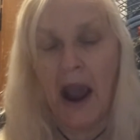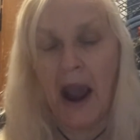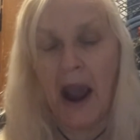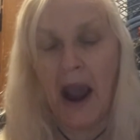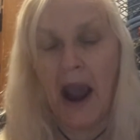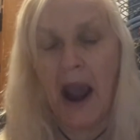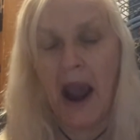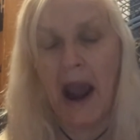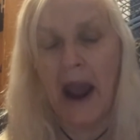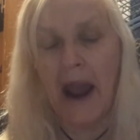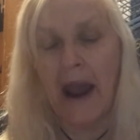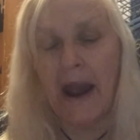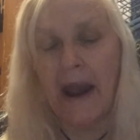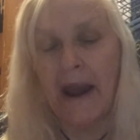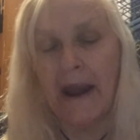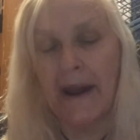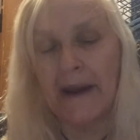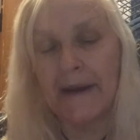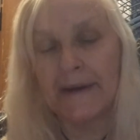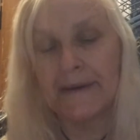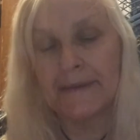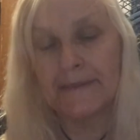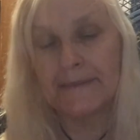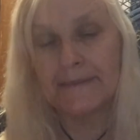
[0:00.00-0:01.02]

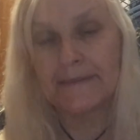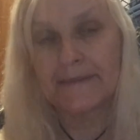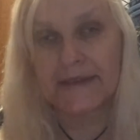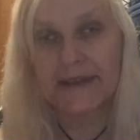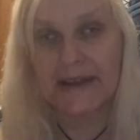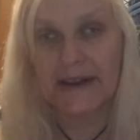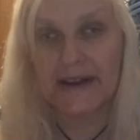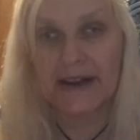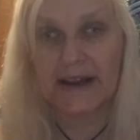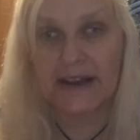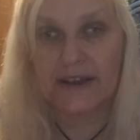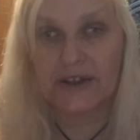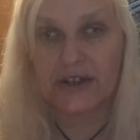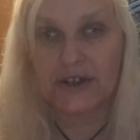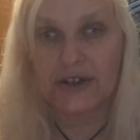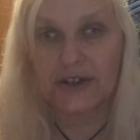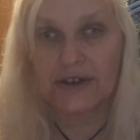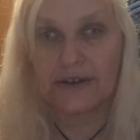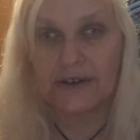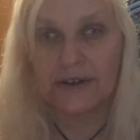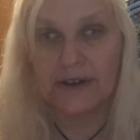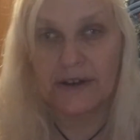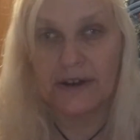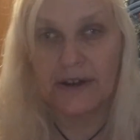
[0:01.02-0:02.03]
"Ah," said
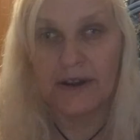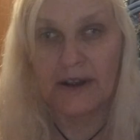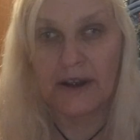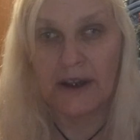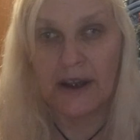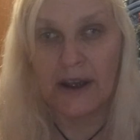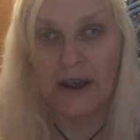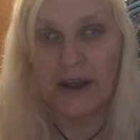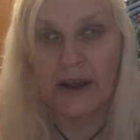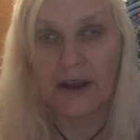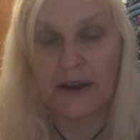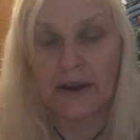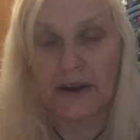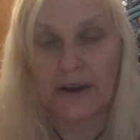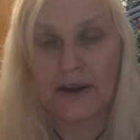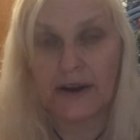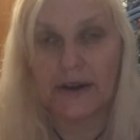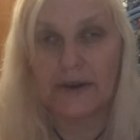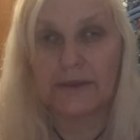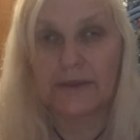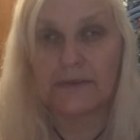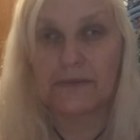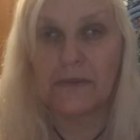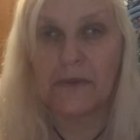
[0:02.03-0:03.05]
Ashton.
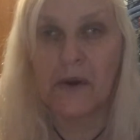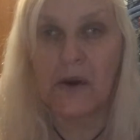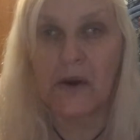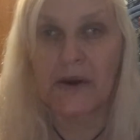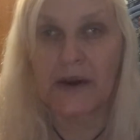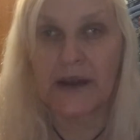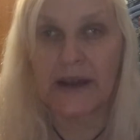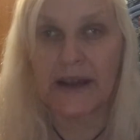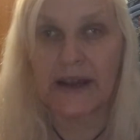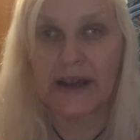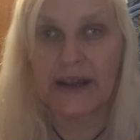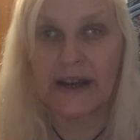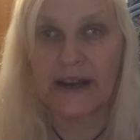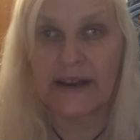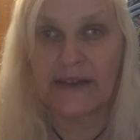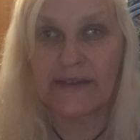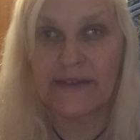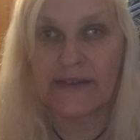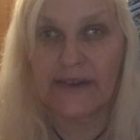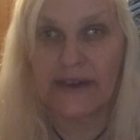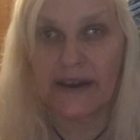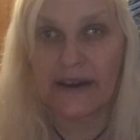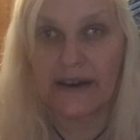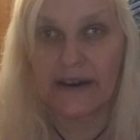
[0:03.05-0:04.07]
"Good morning,
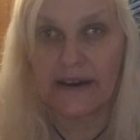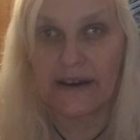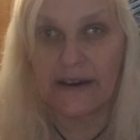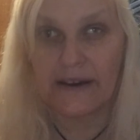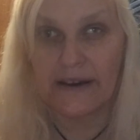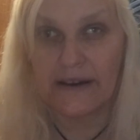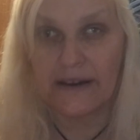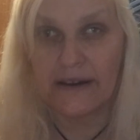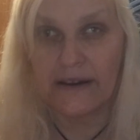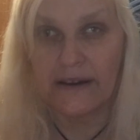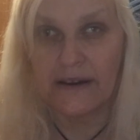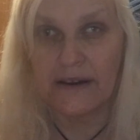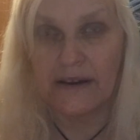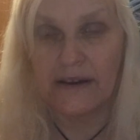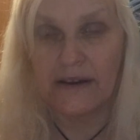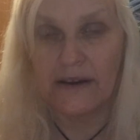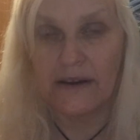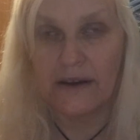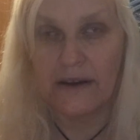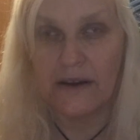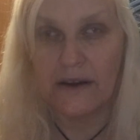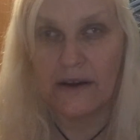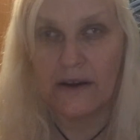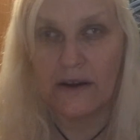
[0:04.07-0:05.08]
Olivia."
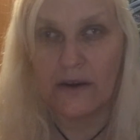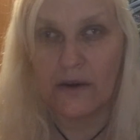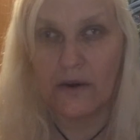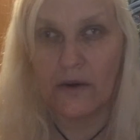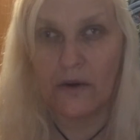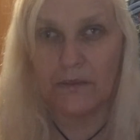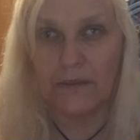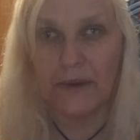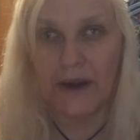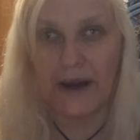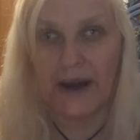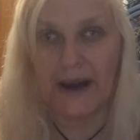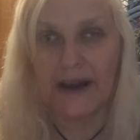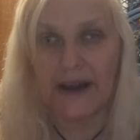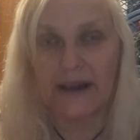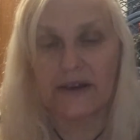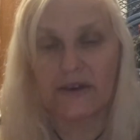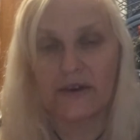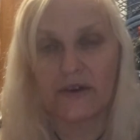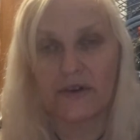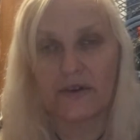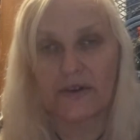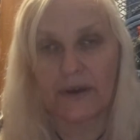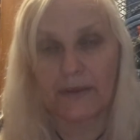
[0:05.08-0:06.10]
"Oh my,
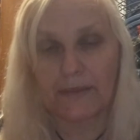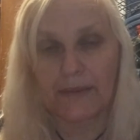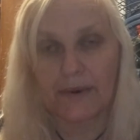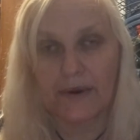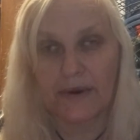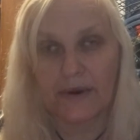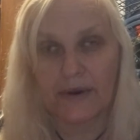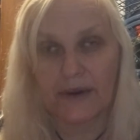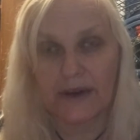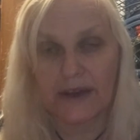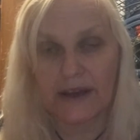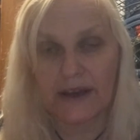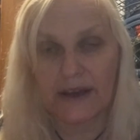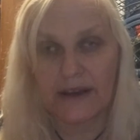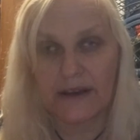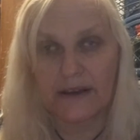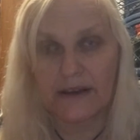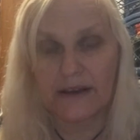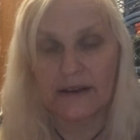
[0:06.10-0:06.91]
you're up early."